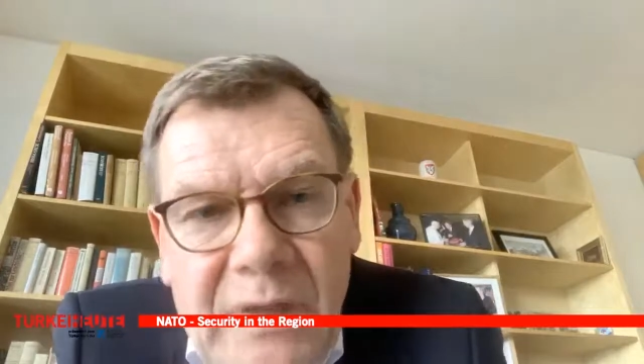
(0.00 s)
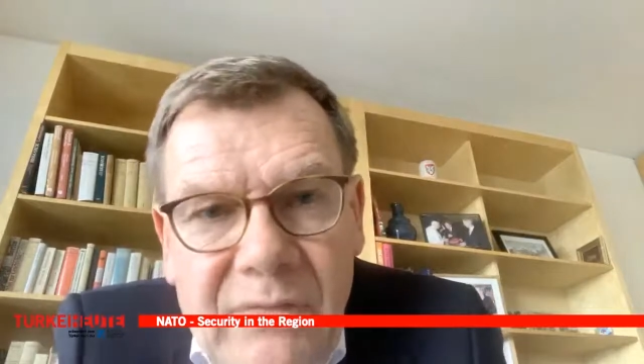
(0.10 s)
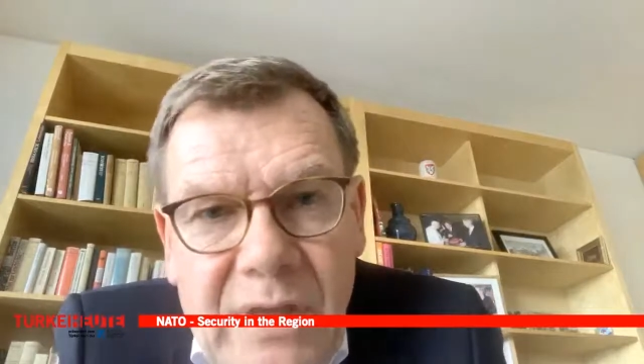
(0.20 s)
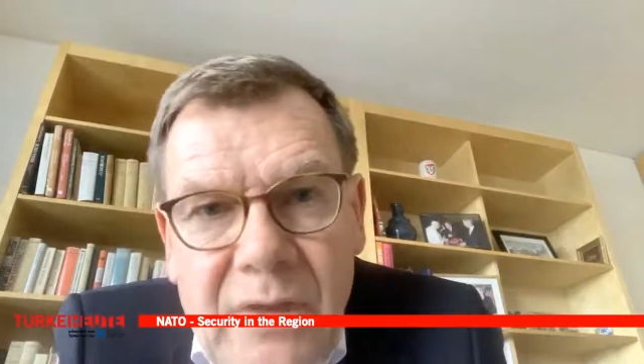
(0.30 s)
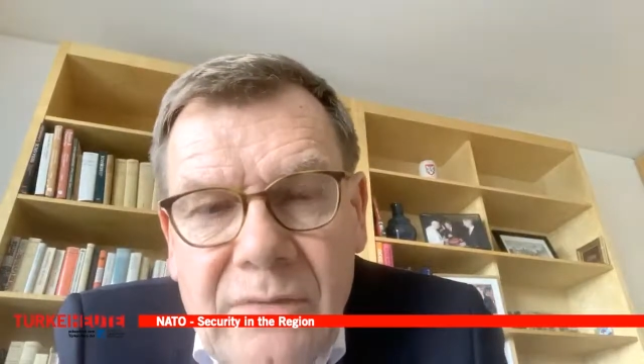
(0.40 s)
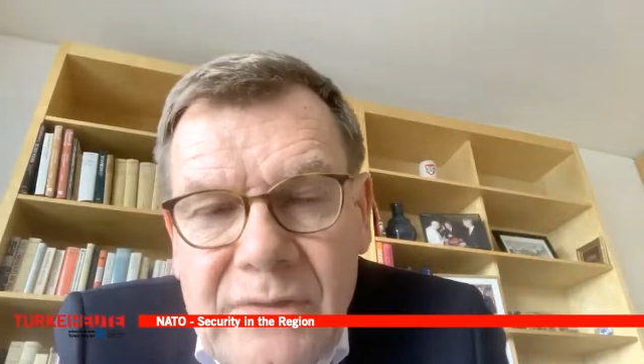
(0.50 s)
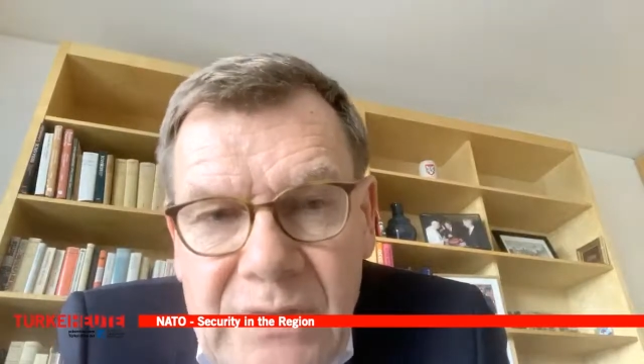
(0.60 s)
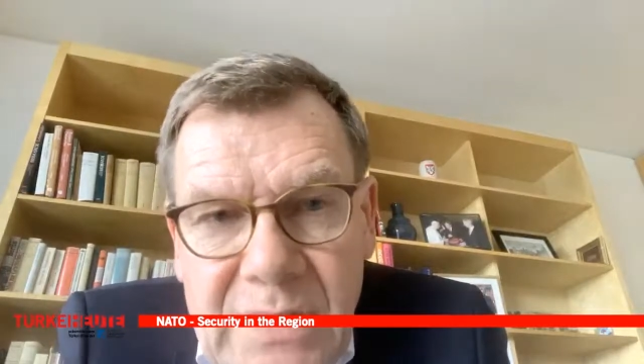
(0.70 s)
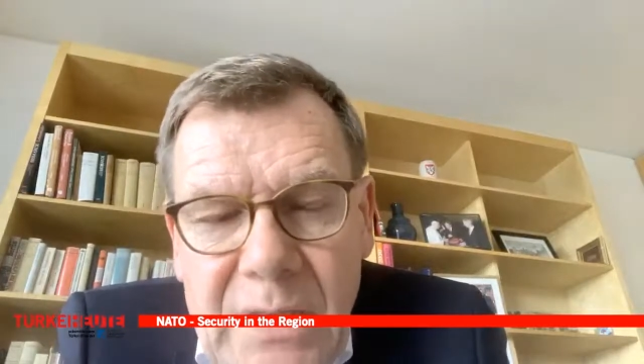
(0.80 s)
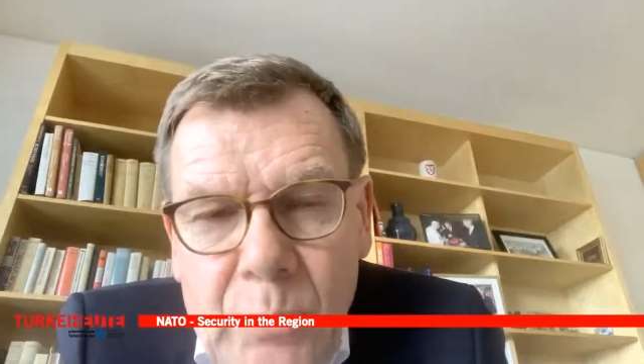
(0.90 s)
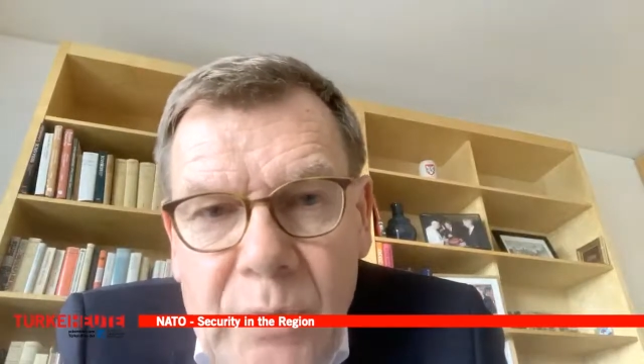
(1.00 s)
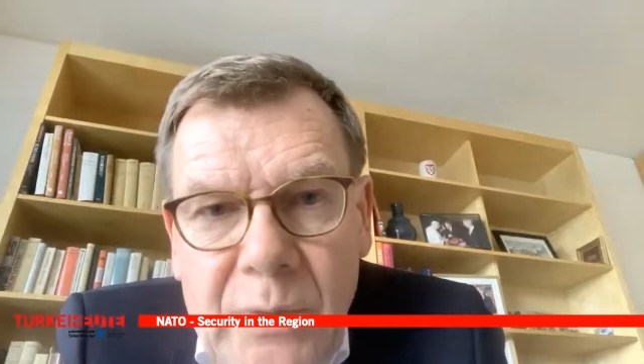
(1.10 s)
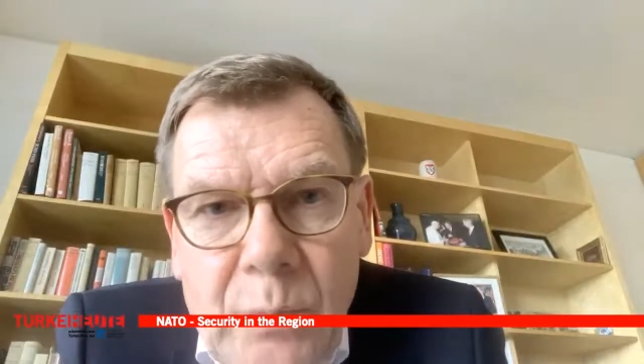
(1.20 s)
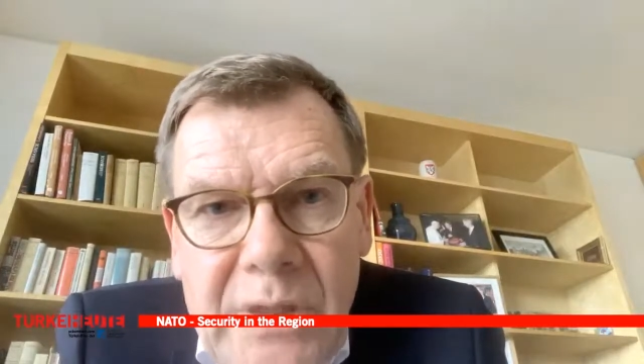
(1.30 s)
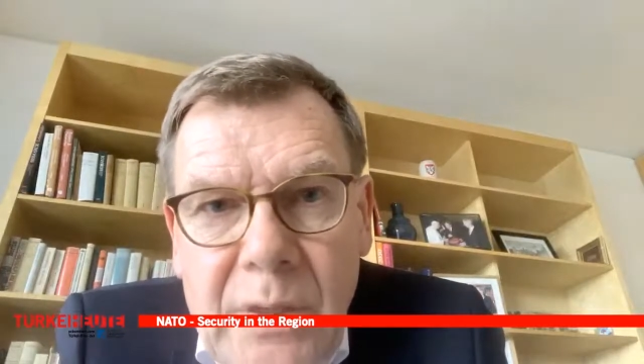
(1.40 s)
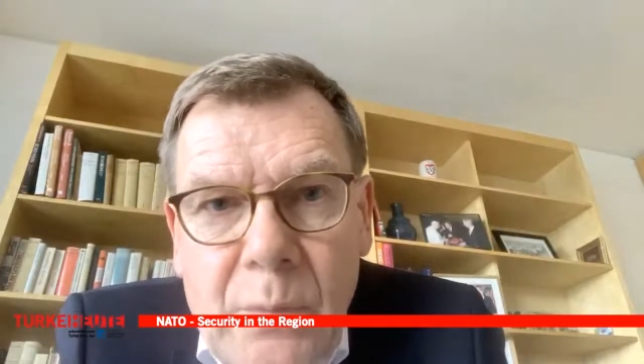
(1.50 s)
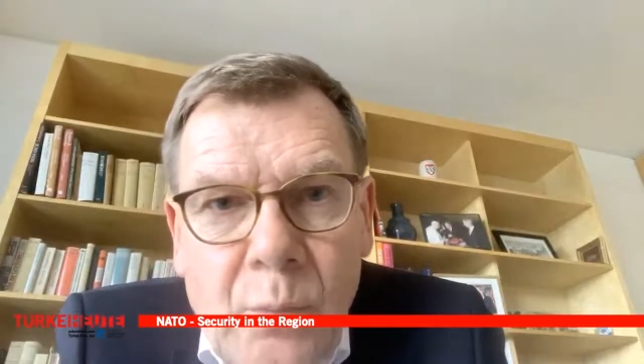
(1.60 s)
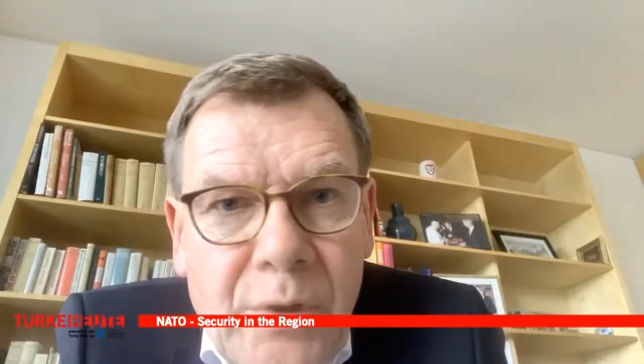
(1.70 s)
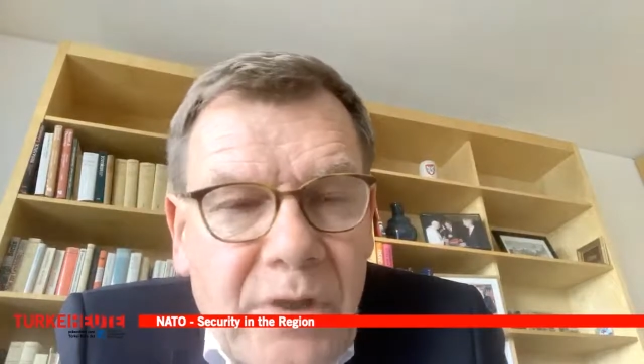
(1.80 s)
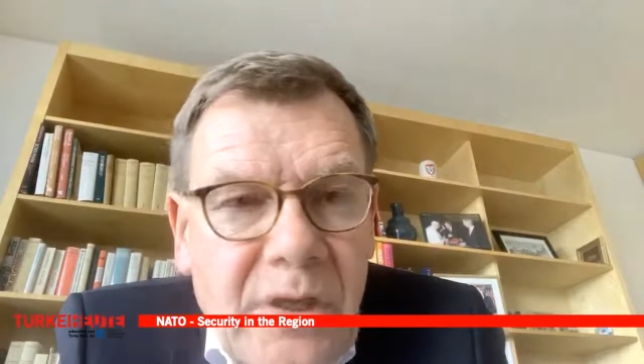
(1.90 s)
in the end of the day, we are
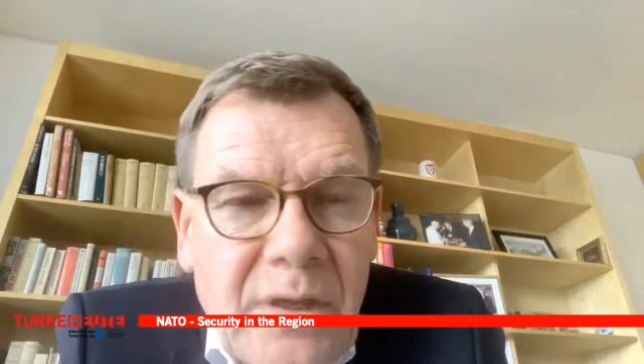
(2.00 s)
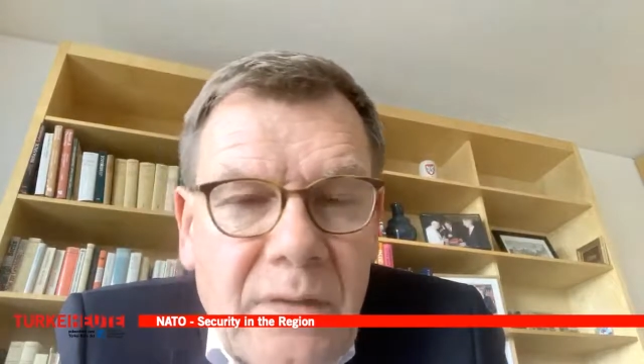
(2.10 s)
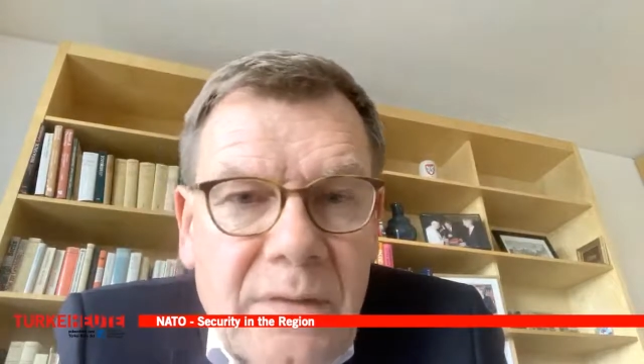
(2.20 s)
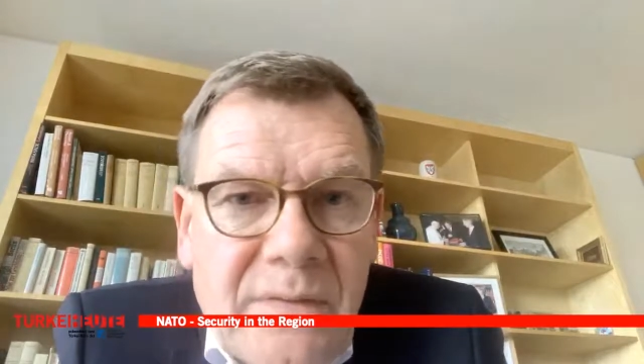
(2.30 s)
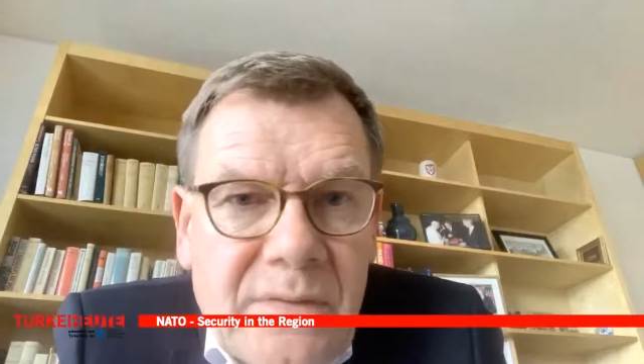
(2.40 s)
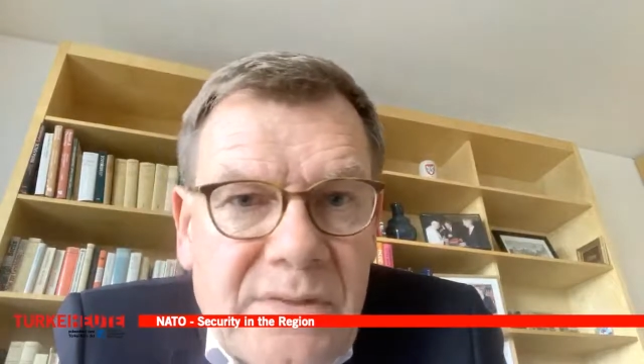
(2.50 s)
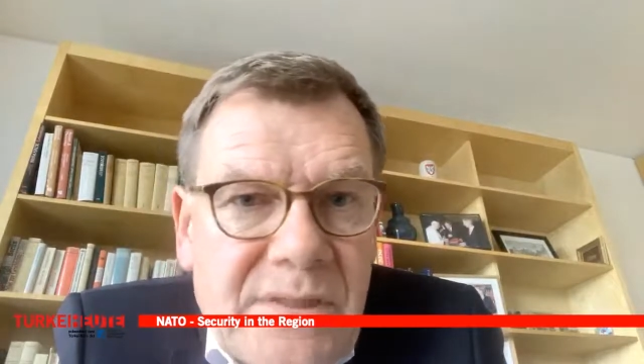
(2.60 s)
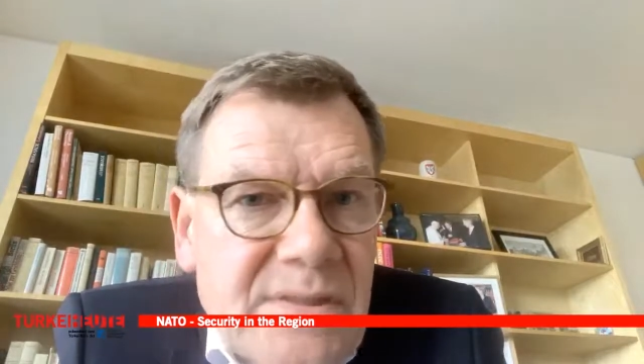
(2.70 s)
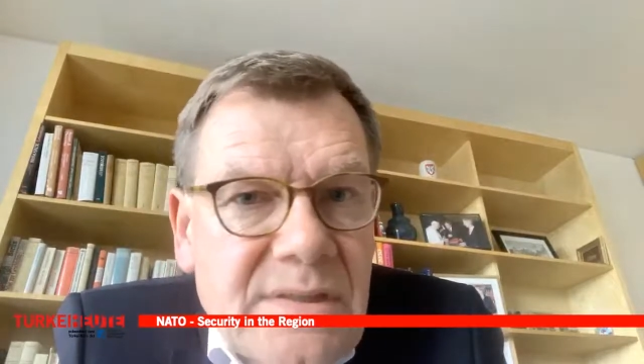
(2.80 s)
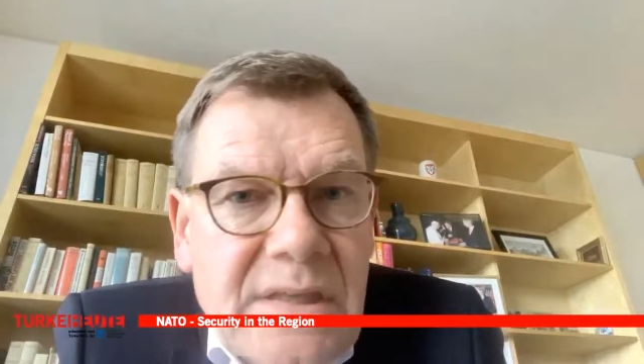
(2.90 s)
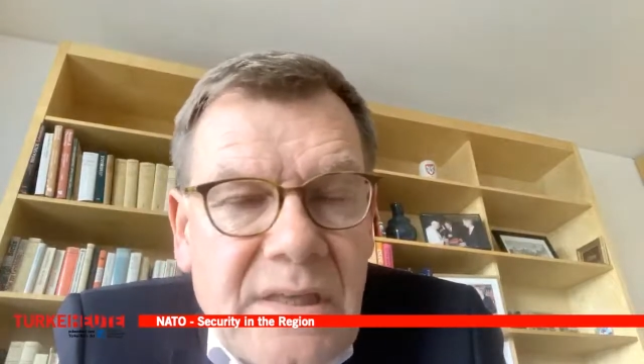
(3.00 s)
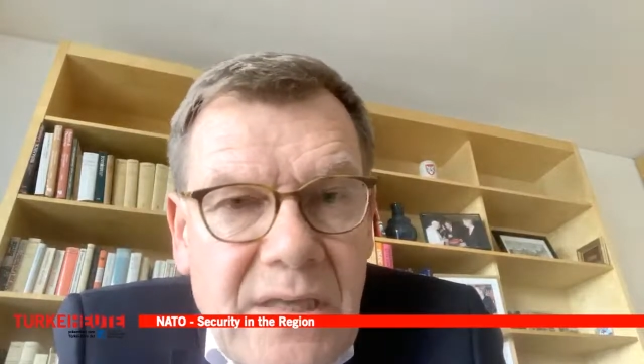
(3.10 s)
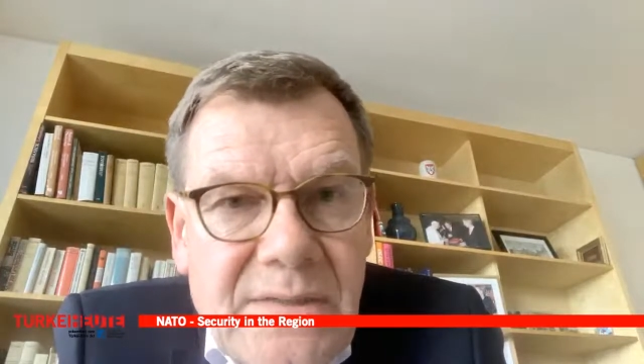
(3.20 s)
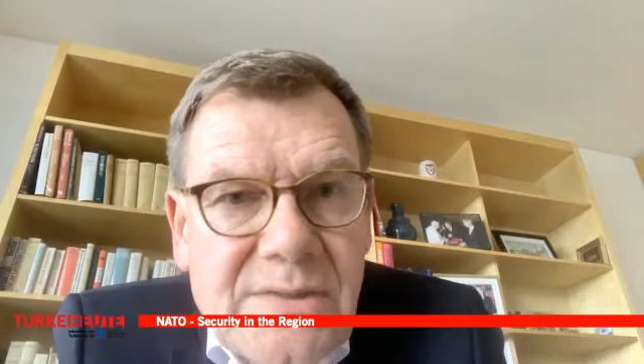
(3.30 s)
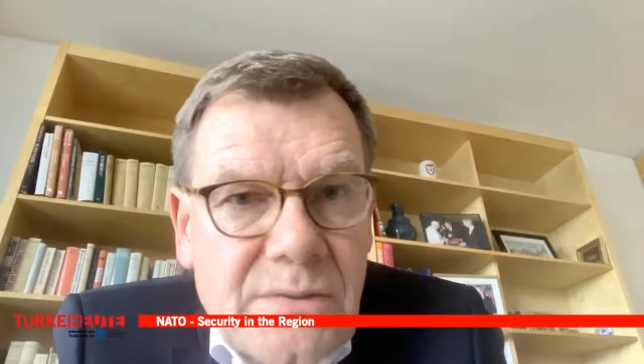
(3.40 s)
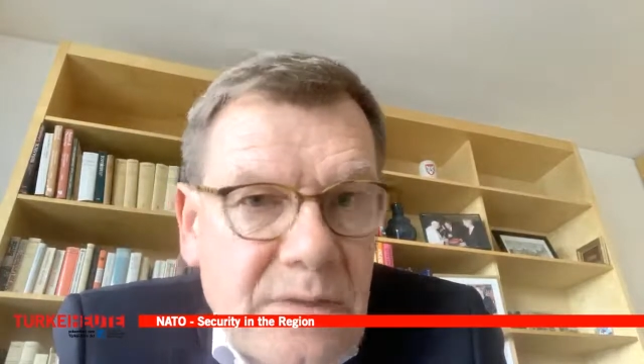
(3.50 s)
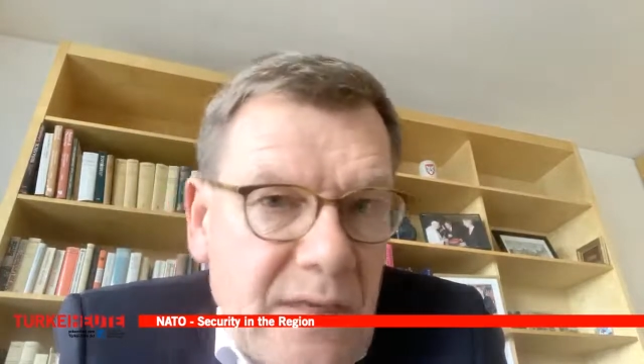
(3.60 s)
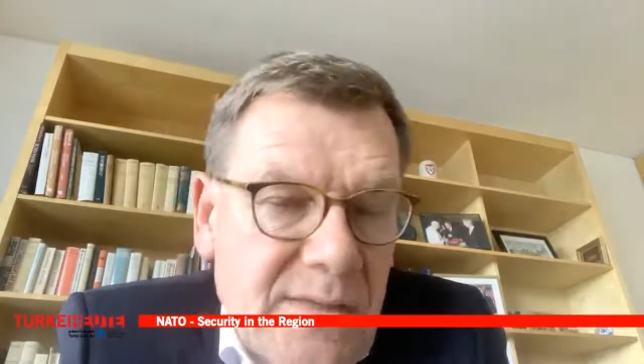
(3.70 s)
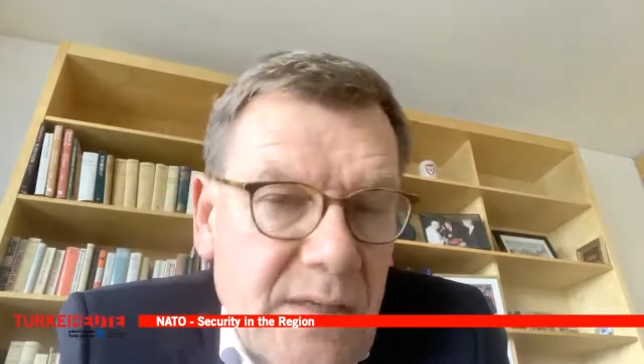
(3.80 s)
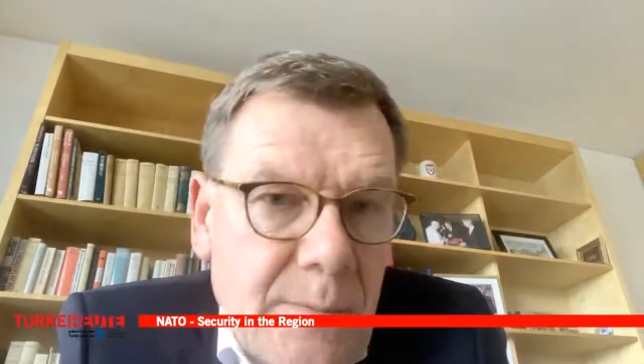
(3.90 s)
working since decades
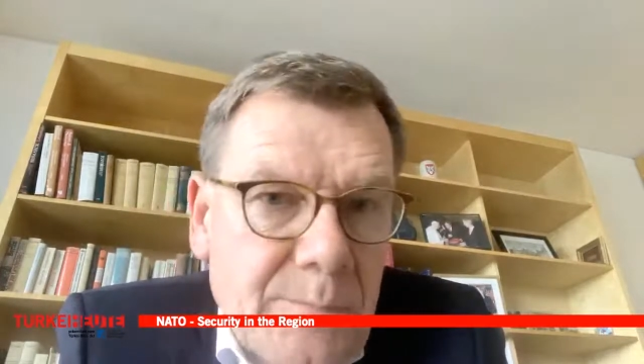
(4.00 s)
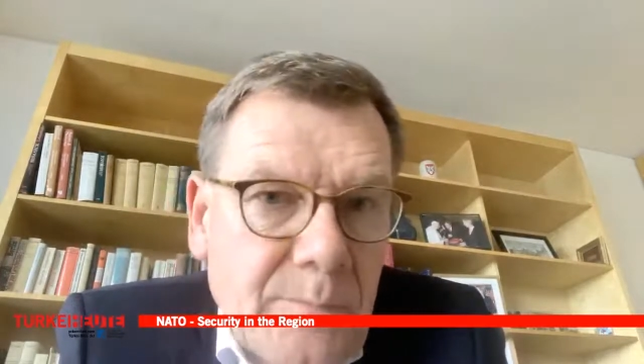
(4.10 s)
together.